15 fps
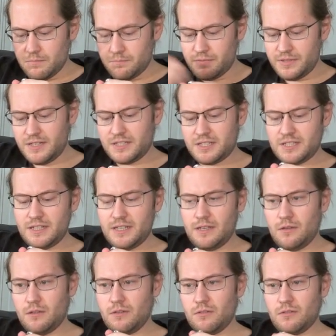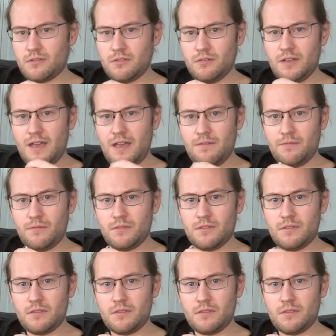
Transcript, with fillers: But uh, so you have